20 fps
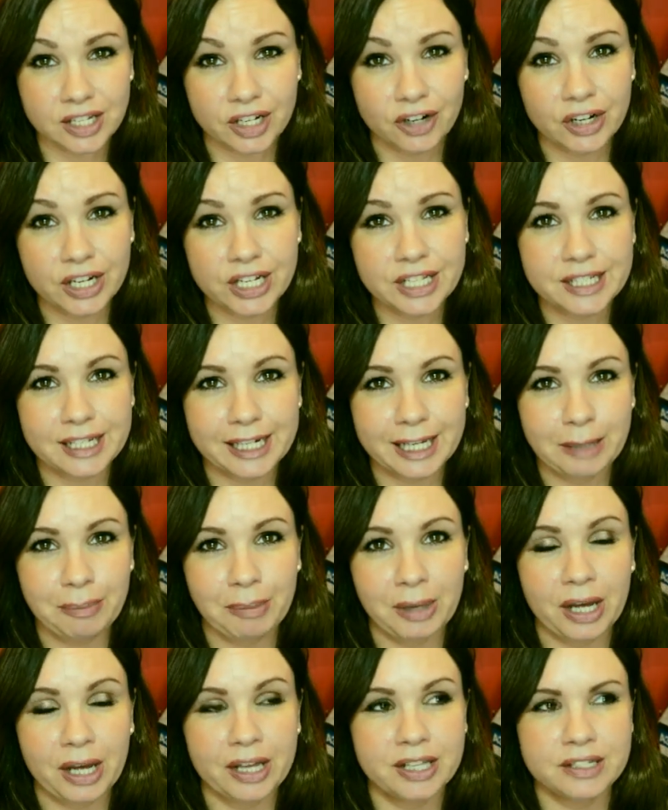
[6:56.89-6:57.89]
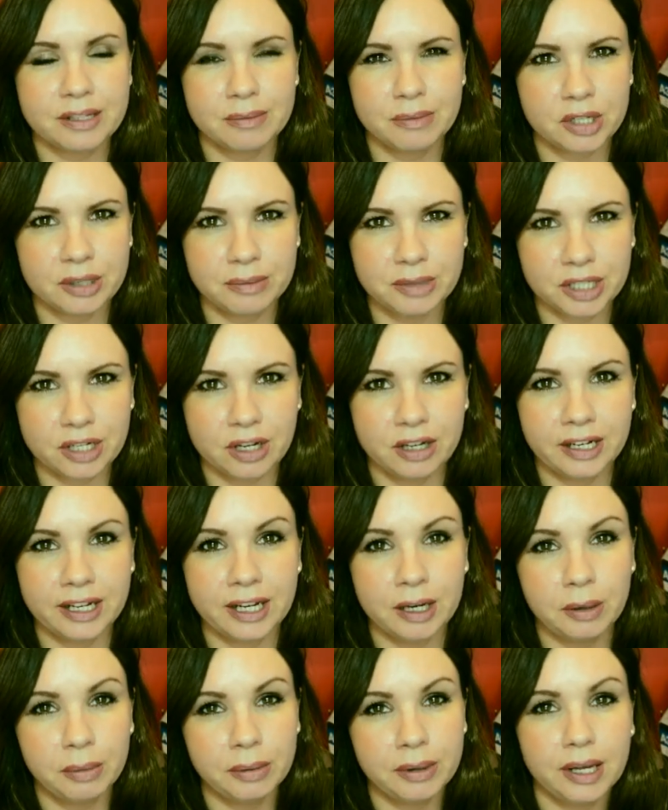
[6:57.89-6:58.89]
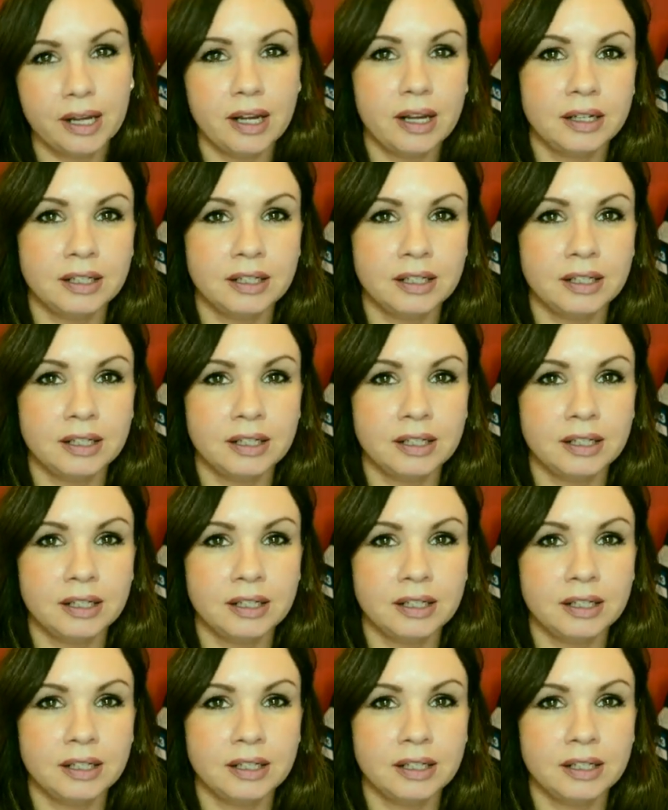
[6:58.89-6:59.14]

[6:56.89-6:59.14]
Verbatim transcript: seriously, but sometimes you can't help it.